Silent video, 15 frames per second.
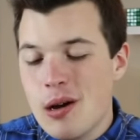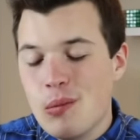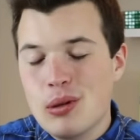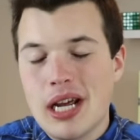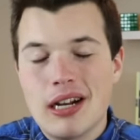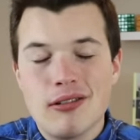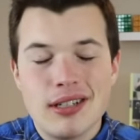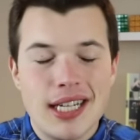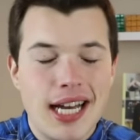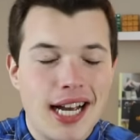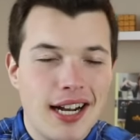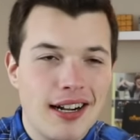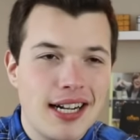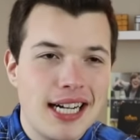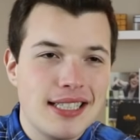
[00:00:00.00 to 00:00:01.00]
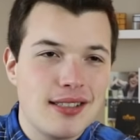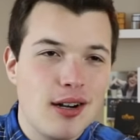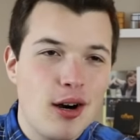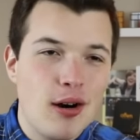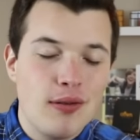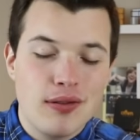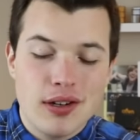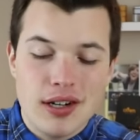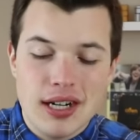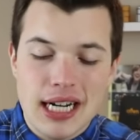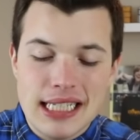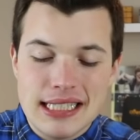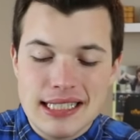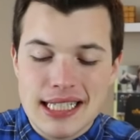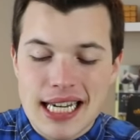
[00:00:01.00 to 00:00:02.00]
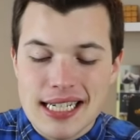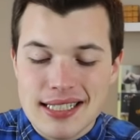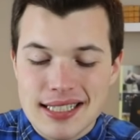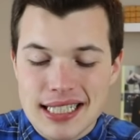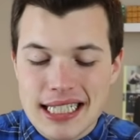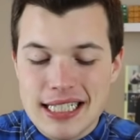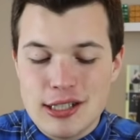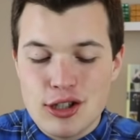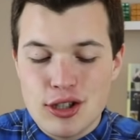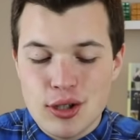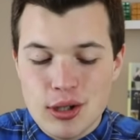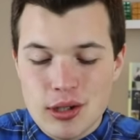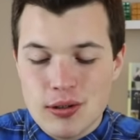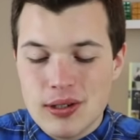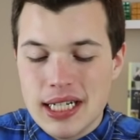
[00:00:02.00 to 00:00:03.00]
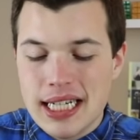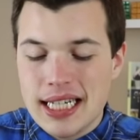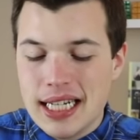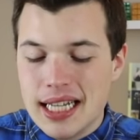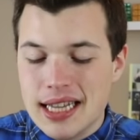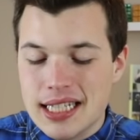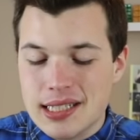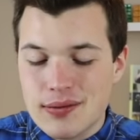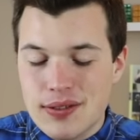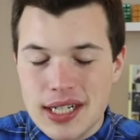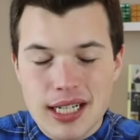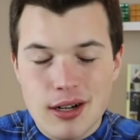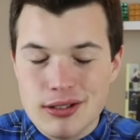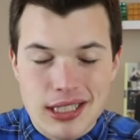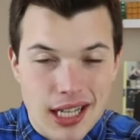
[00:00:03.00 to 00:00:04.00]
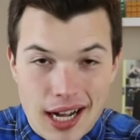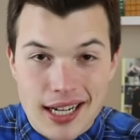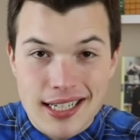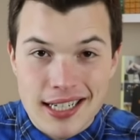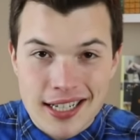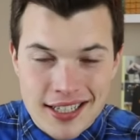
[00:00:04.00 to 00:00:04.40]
But I don't care. It's over. It's tasty. It's sugary. This video is done.